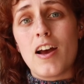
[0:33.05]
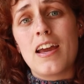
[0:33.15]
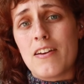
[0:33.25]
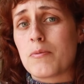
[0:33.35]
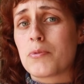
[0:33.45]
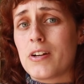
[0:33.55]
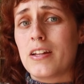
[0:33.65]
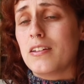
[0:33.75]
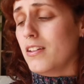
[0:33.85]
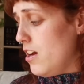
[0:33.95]
I have a
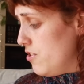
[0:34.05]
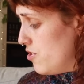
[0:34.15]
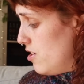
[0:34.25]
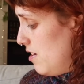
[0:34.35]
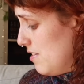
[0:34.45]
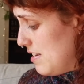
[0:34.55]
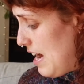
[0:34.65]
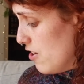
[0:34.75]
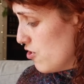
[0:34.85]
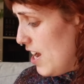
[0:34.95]
pretty large
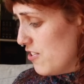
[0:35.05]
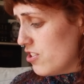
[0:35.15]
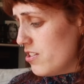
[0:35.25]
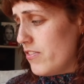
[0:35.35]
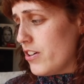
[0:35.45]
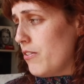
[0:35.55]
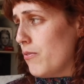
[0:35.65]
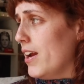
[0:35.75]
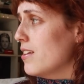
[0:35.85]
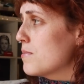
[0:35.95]
stash, and just a very
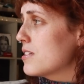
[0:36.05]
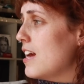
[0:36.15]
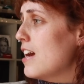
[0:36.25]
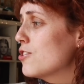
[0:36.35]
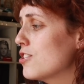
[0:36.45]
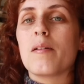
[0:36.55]
random stash.